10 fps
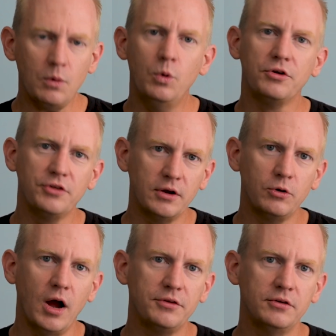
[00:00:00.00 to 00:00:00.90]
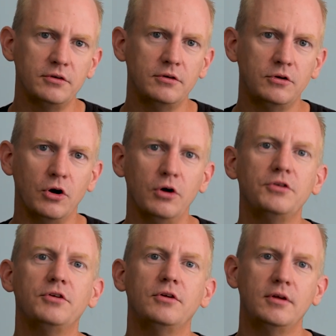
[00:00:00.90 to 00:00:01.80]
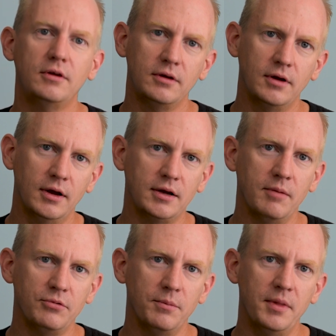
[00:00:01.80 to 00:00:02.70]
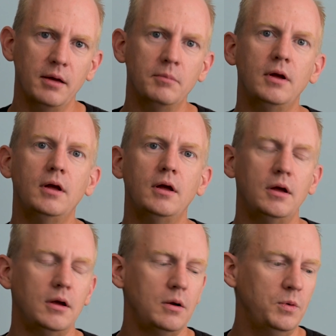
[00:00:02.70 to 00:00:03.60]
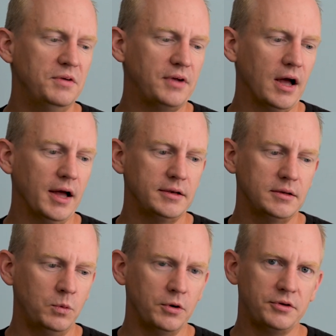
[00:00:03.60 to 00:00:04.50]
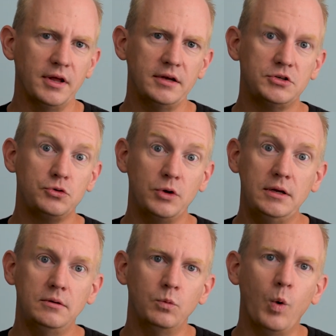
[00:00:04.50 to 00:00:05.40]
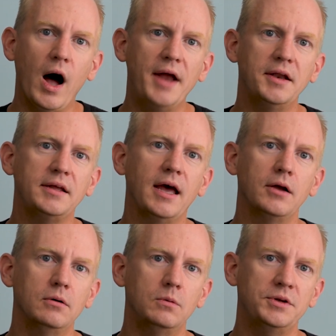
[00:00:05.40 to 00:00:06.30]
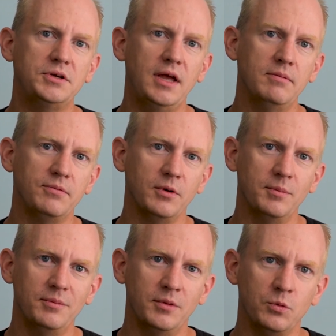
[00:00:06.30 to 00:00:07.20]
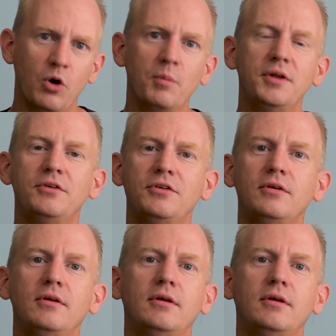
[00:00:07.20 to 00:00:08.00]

Words like cross and curse come from them. We've got words like street and wine and kettle, which came from the Romans.